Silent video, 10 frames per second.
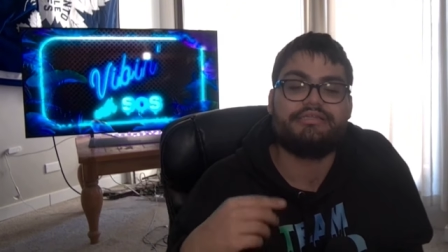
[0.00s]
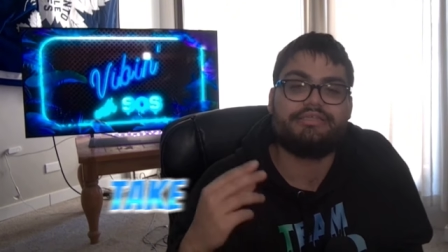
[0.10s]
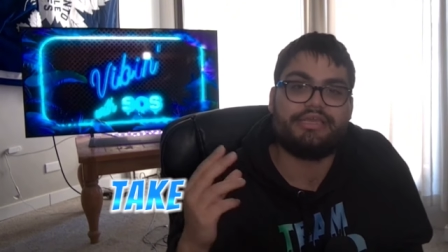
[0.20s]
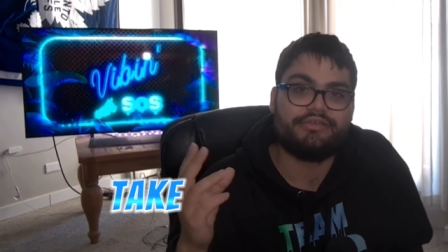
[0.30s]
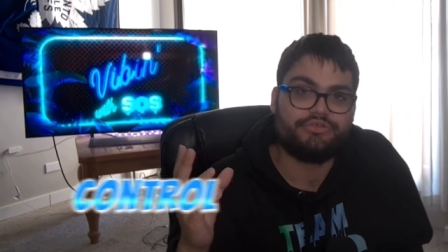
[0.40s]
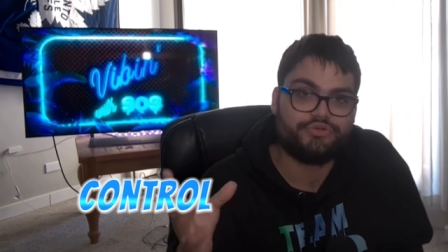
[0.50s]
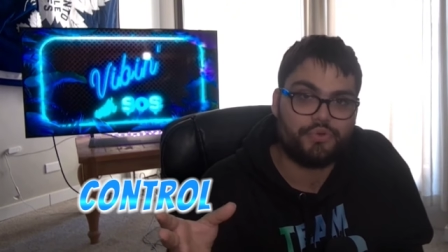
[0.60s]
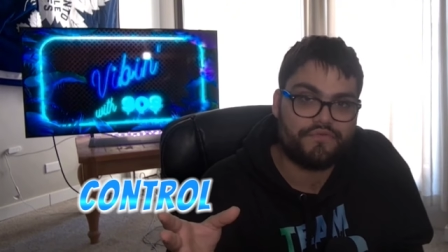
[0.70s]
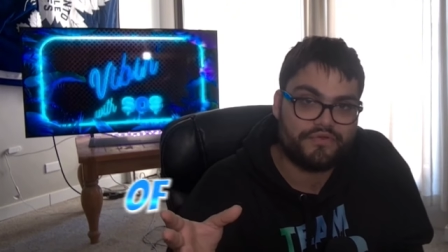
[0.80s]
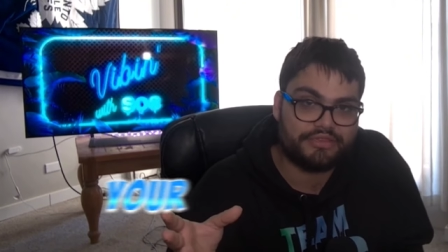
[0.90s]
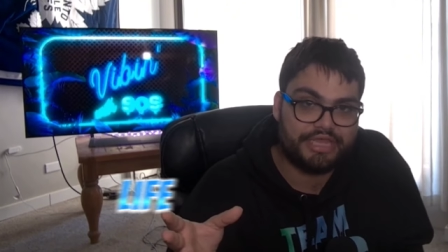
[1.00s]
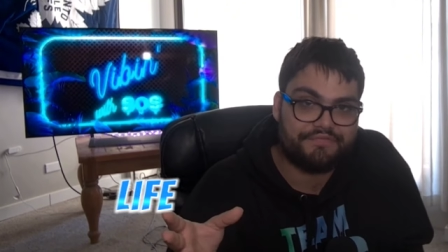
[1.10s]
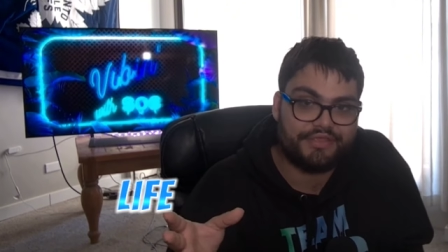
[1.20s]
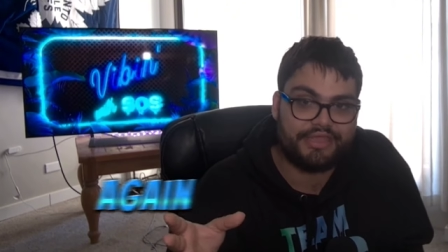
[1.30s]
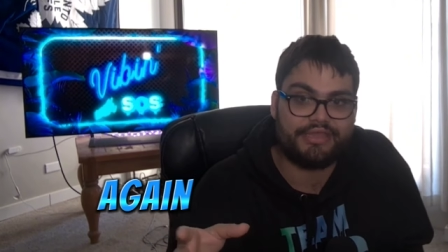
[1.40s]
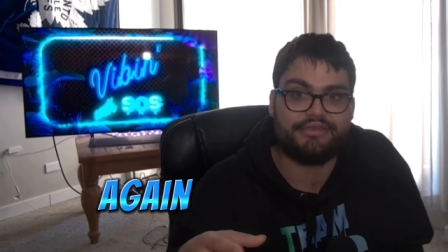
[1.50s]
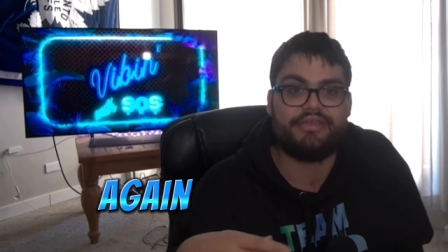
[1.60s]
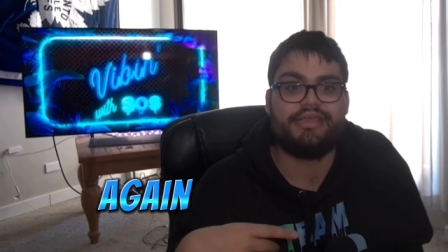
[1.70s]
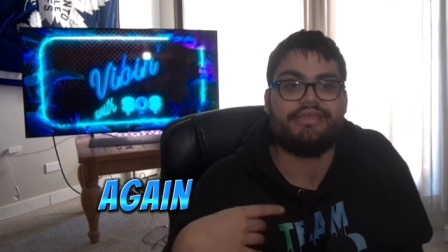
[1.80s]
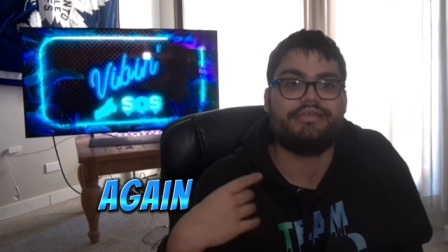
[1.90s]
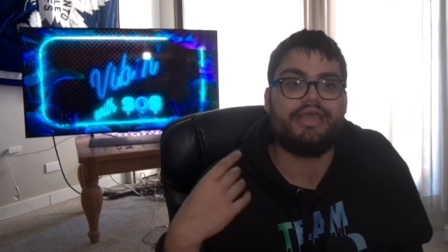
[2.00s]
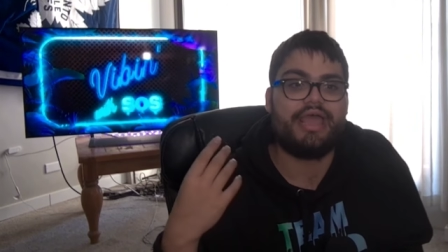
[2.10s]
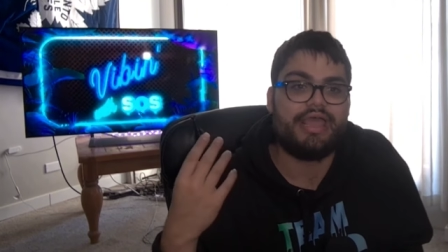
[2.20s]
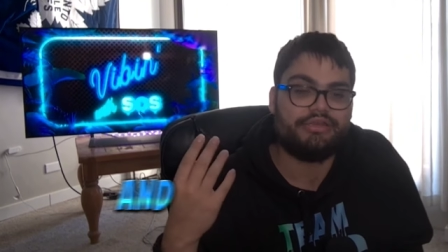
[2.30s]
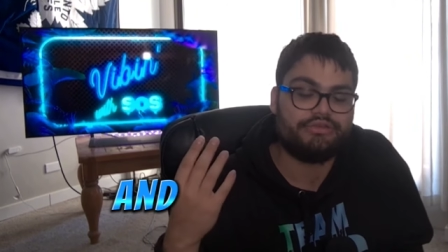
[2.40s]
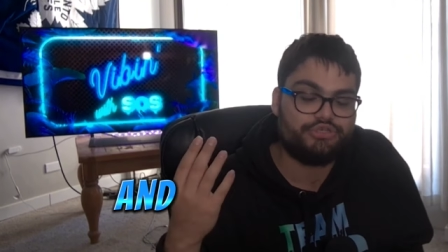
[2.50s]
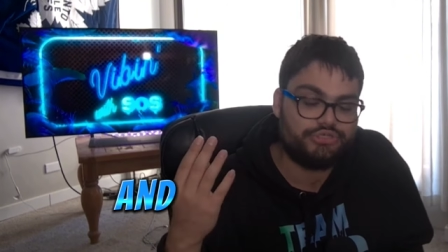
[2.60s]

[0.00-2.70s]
Take control of your life again and